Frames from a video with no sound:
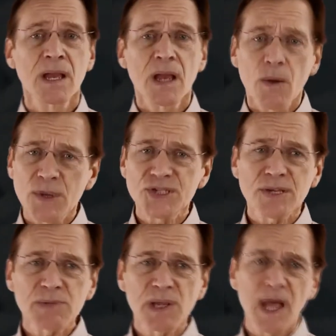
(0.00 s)
While
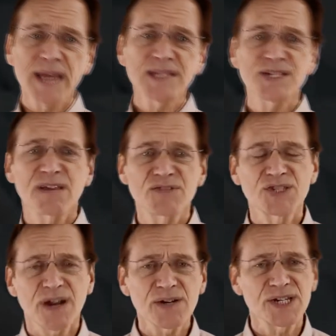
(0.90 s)
some clients have
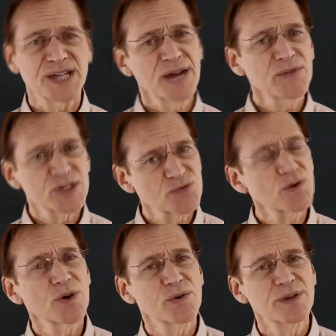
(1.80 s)
started down this
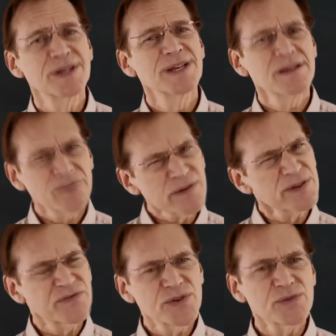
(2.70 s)
road, very
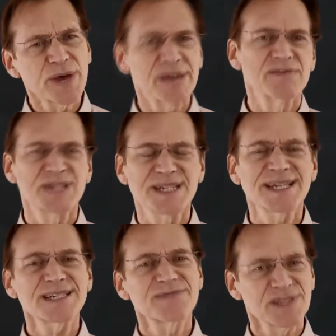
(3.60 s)
few have
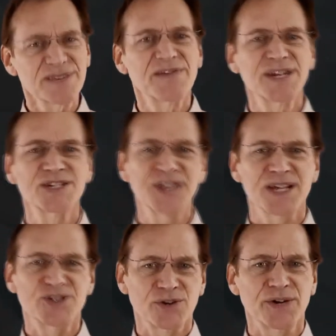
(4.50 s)
successfully finished that
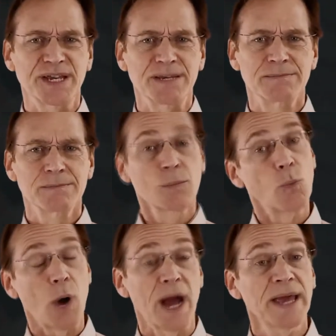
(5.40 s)
journey.
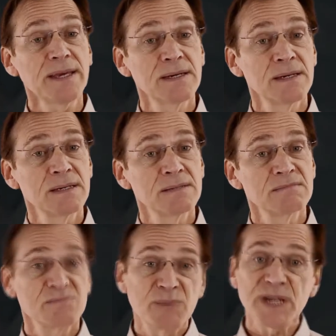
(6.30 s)
Why?
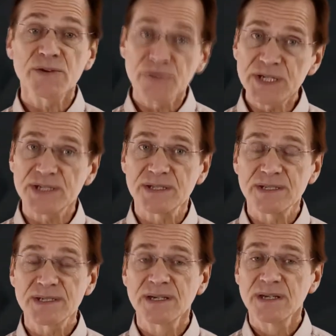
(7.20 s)
Many
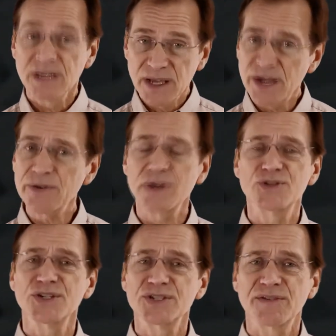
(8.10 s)
reasons. Here are
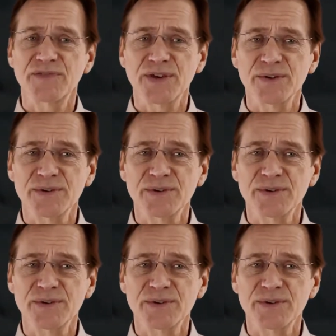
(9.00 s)
just a few.